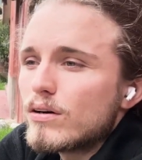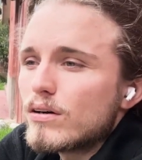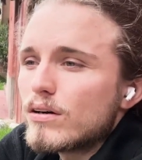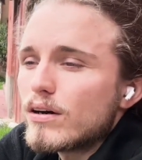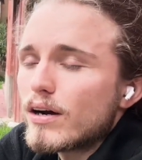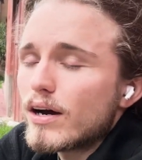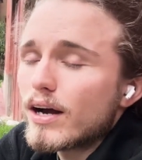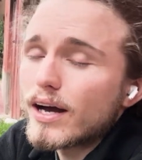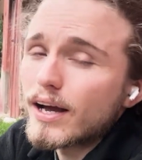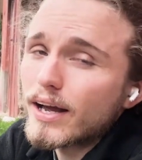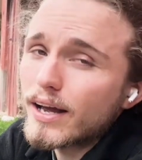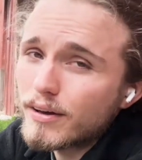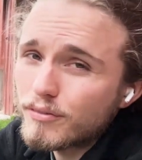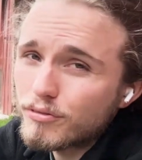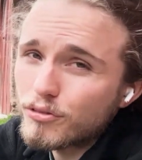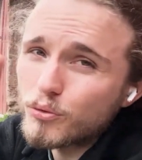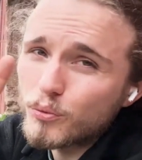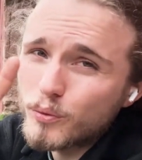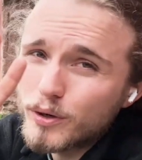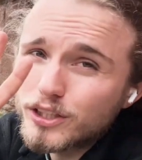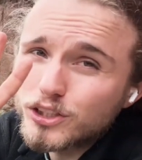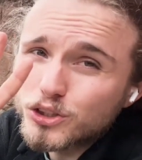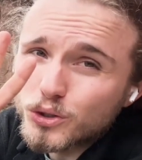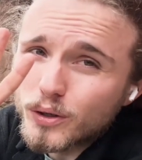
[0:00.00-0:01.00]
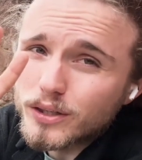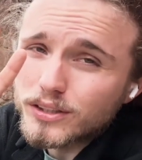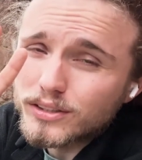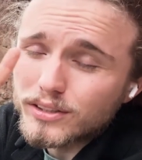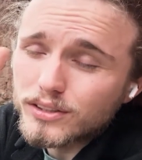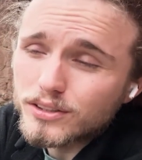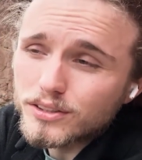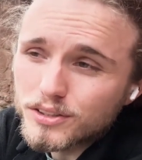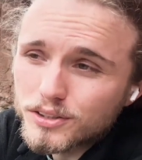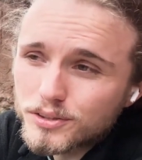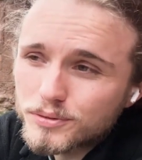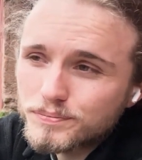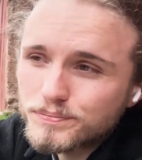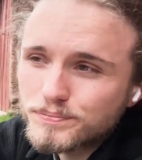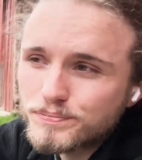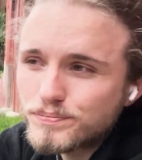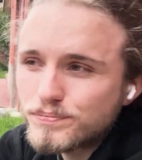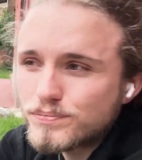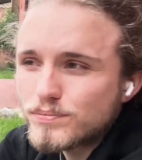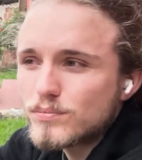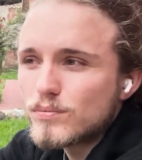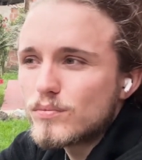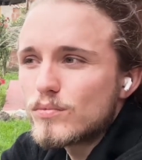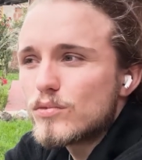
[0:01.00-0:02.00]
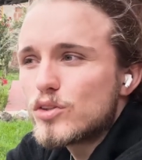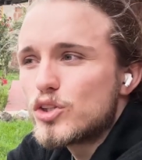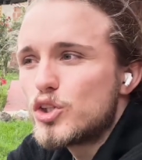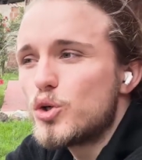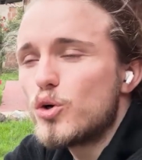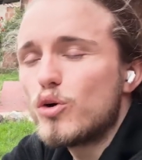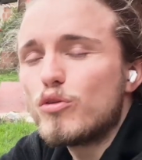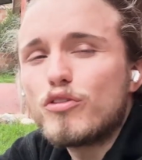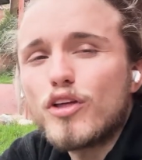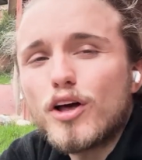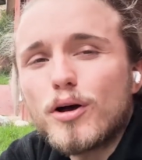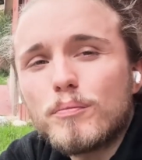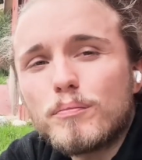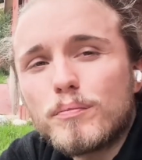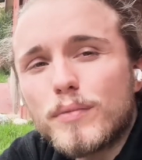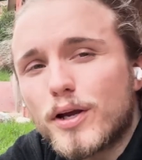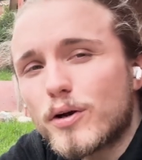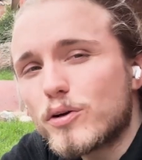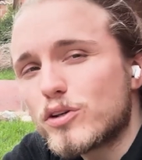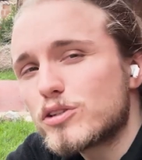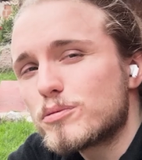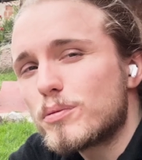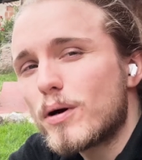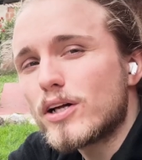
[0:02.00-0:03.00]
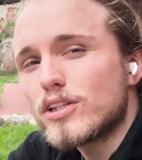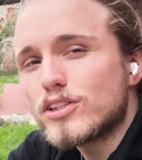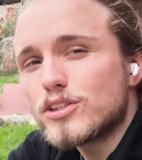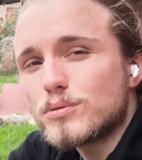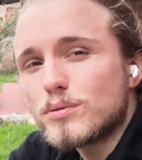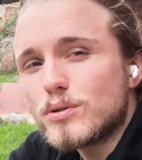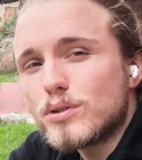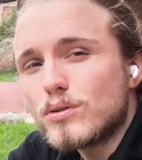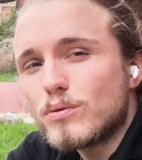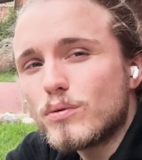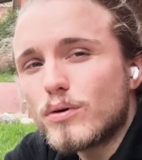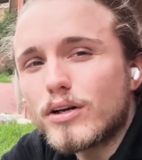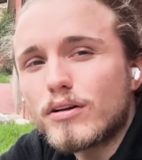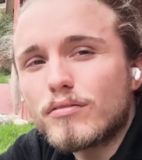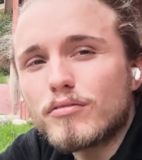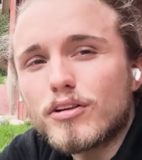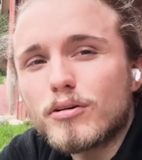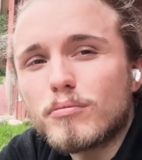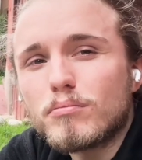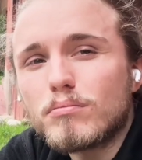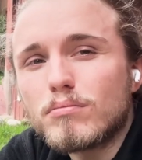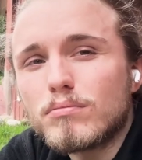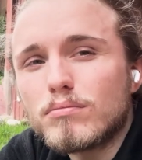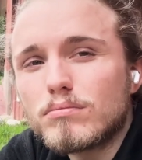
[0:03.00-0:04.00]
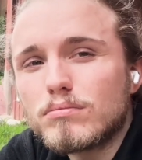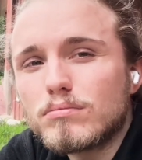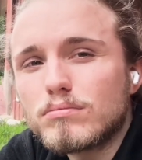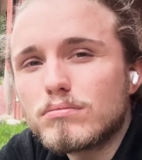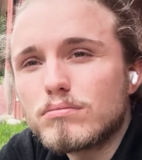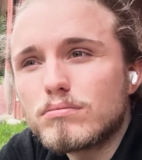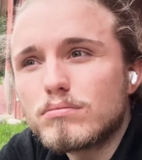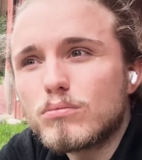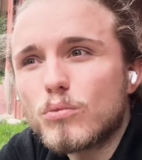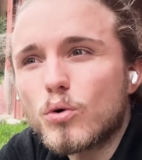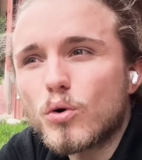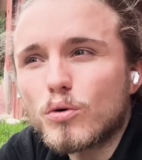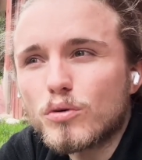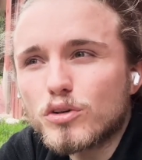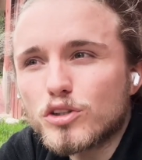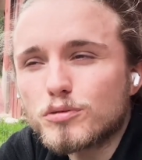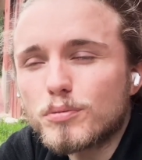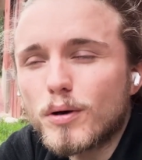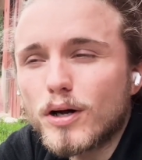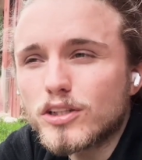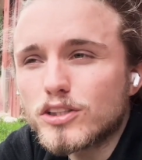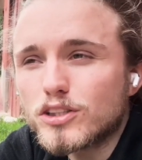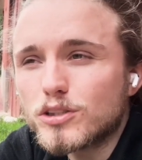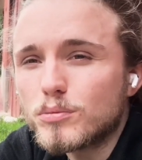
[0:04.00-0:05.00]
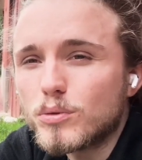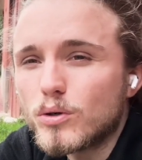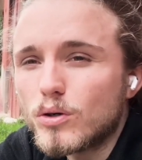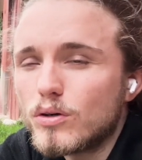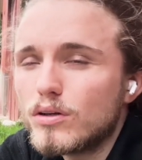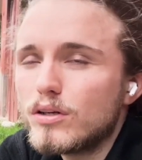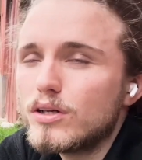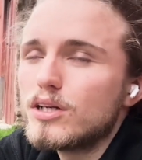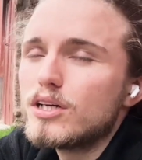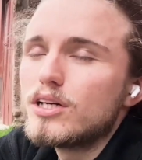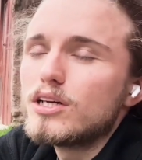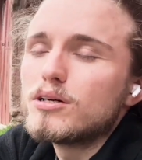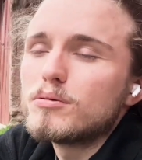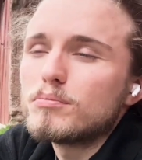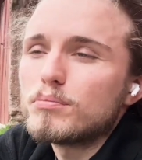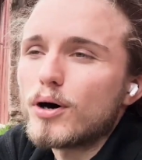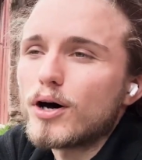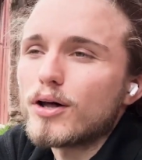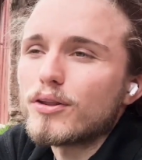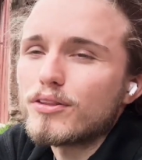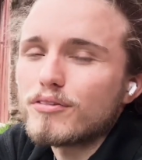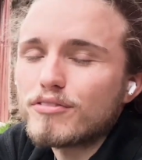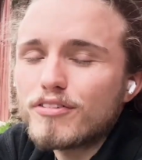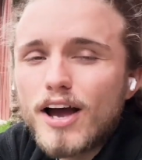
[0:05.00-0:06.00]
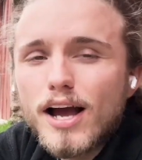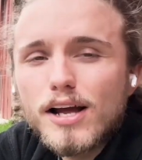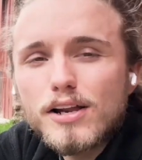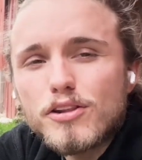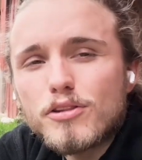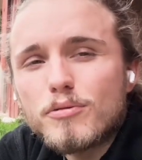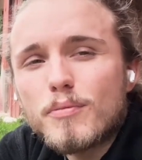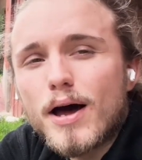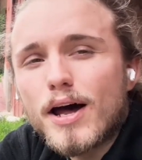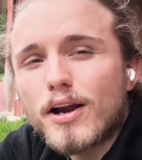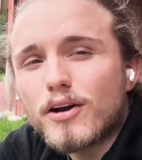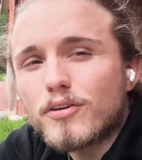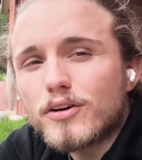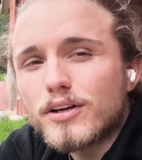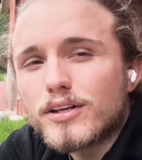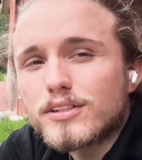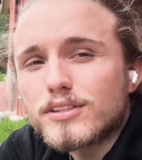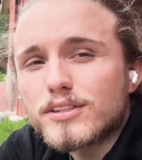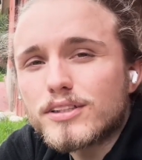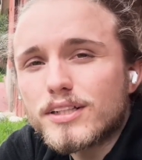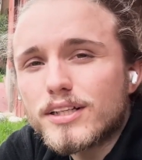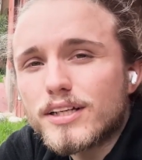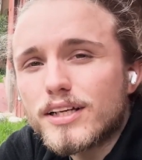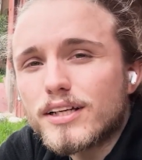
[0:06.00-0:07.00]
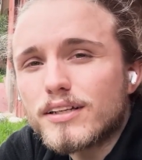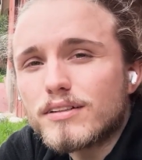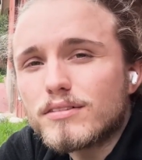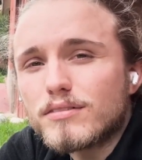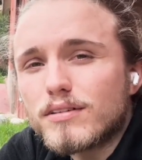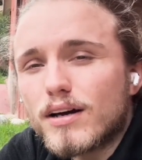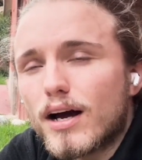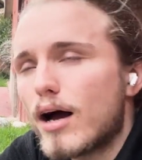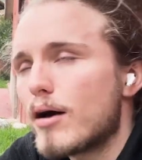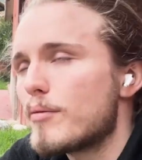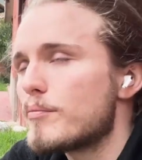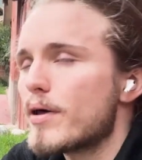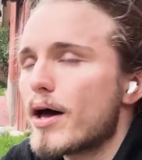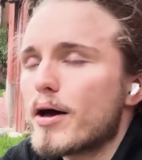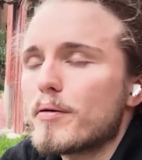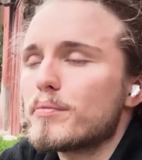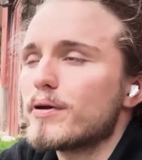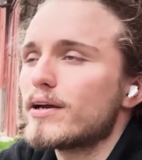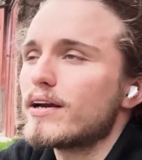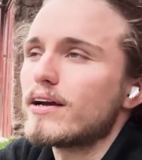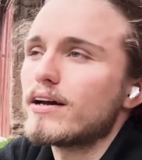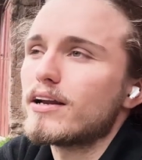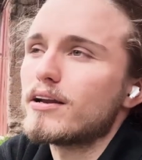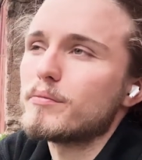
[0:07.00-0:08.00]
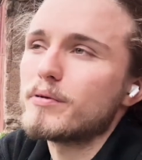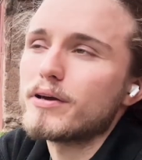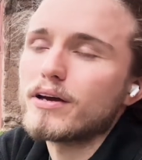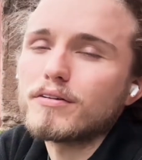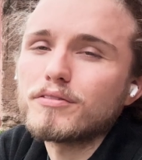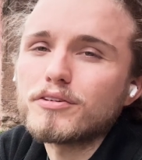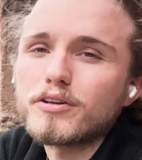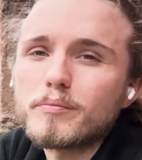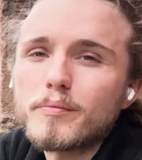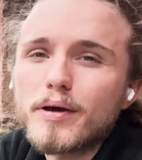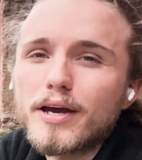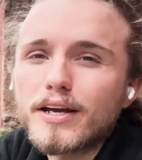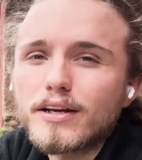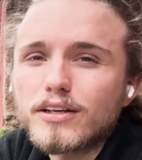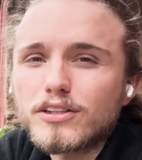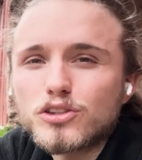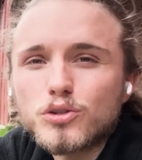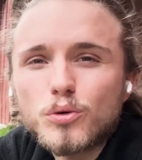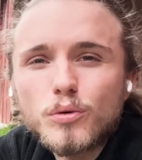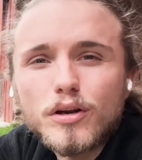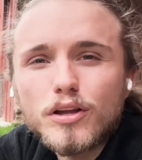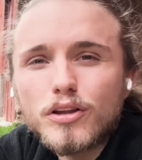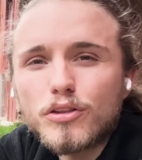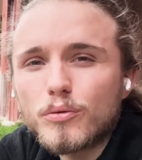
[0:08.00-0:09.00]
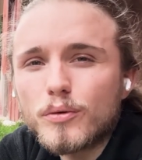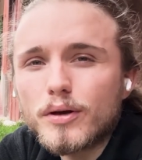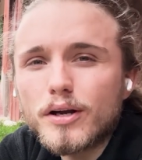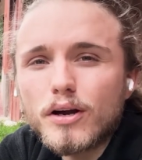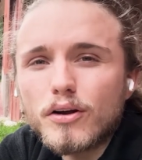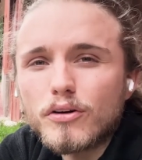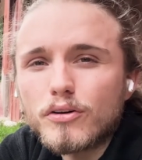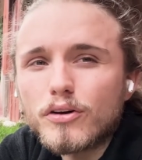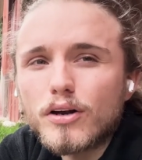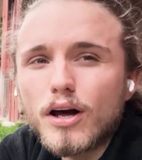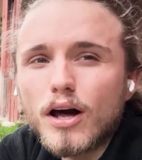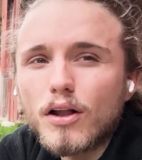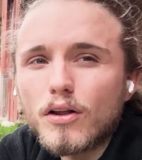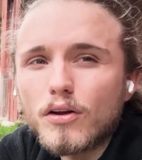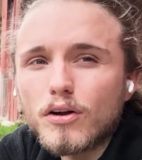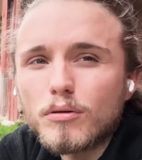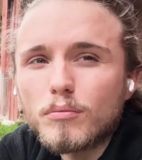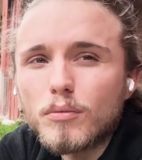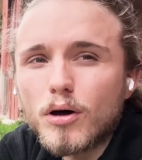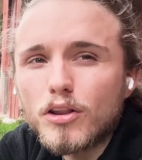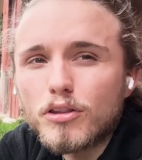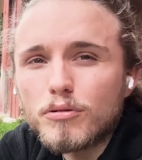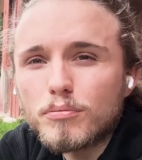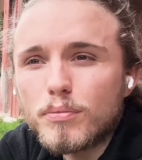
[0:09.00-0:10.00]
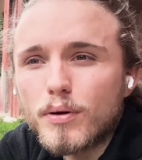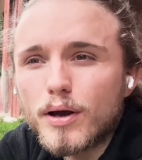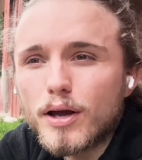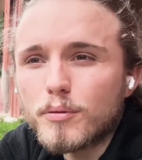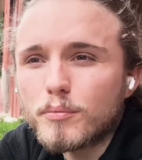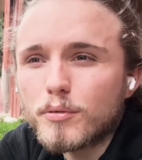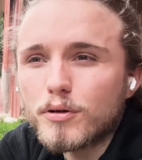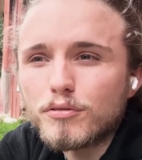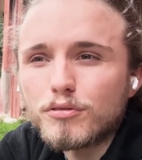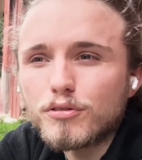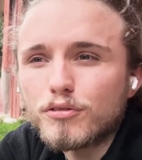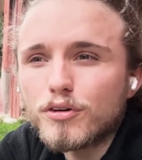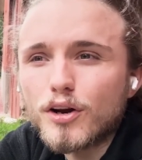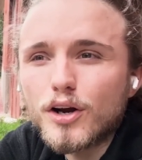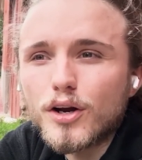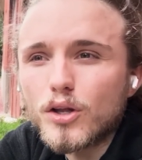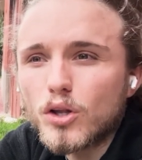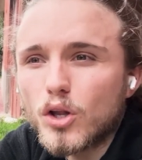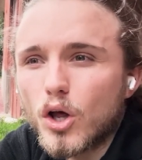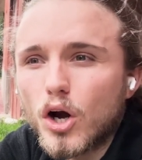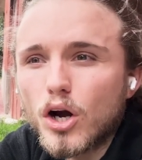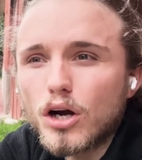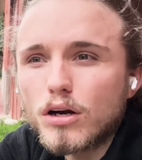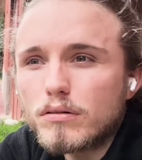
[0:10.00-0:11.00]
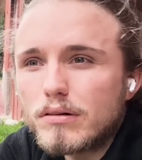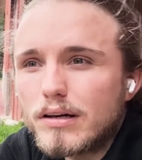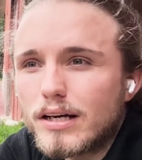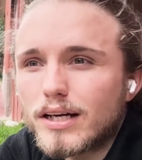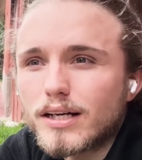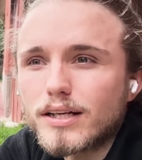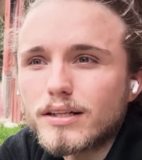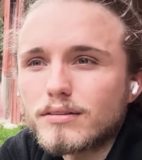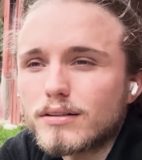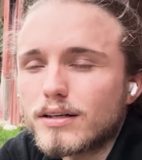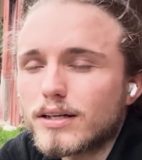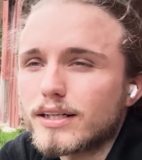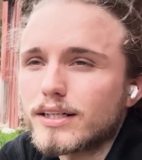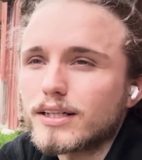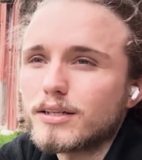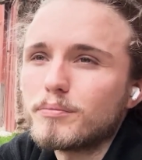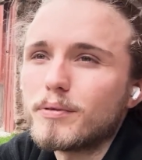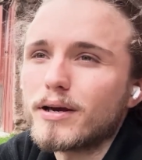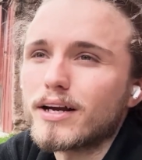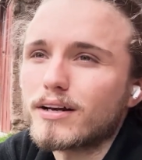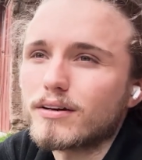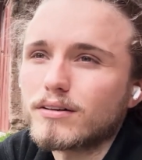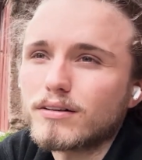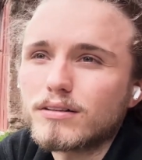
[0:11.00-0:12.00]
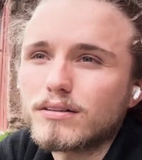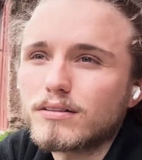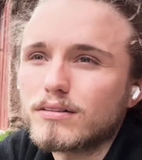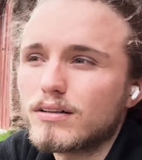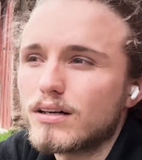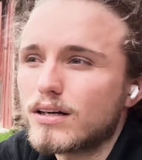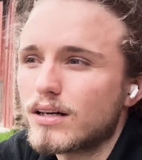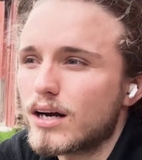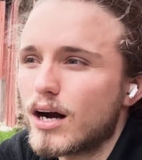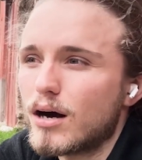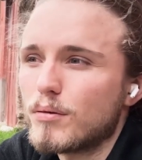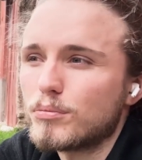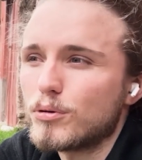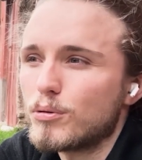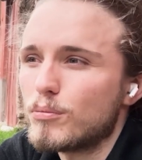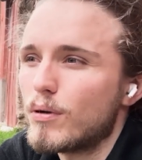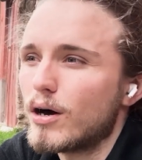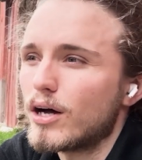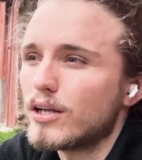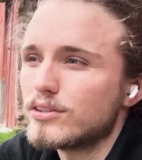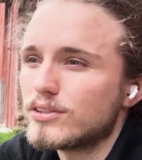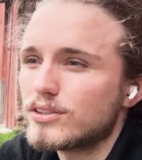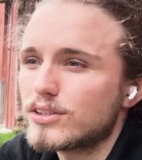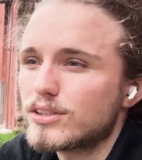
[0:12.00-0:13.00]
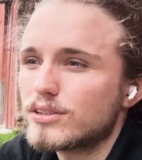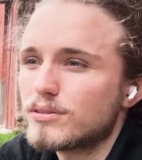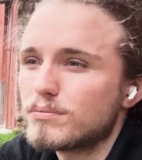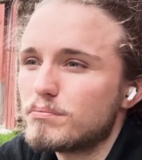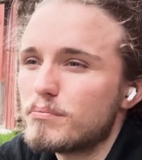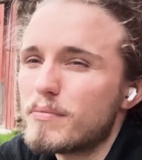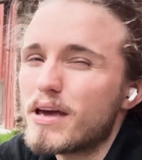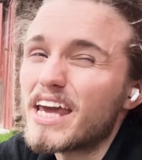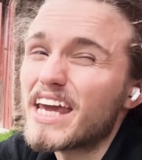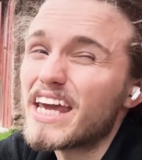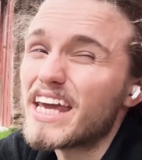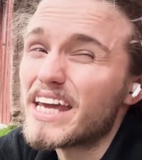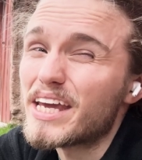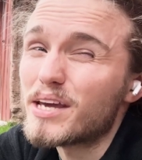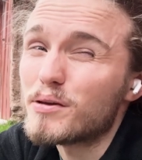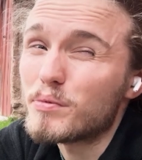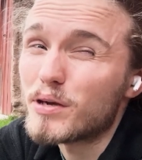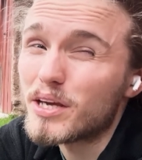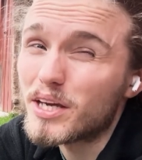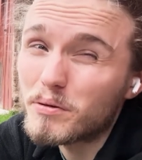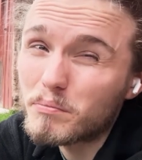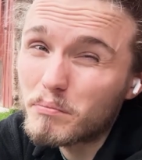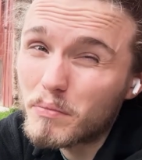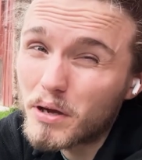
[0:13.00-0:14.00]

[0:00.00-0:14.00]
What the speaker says: I have 3 choices. 2 of them irresponsible, 1 of them more responsible. But the fact of the matter is, I'm not going to be able to make a $2,300 a month payment for very long. I could make a couple months, maybe,